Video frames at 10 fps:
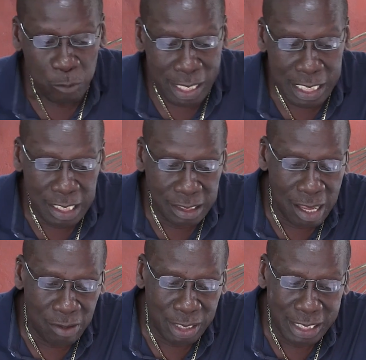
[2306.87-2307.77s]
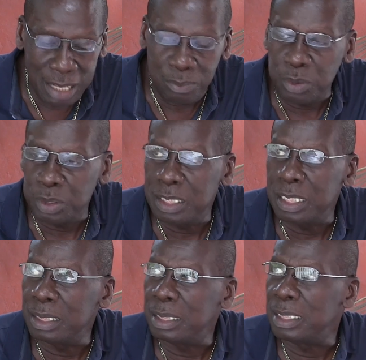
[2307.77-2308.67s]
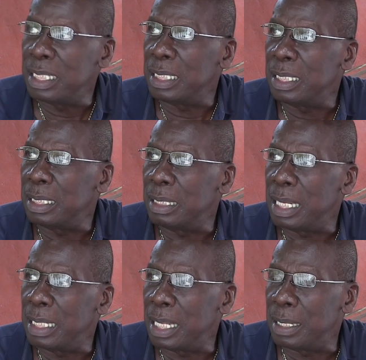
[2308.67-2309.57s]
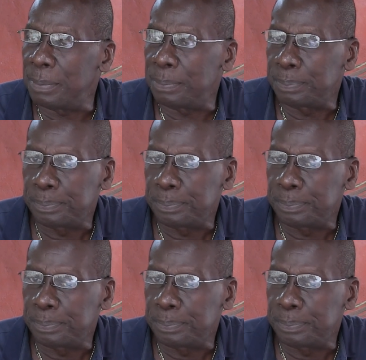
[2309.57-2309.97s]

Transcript: There's a song that Ken Boothe did, and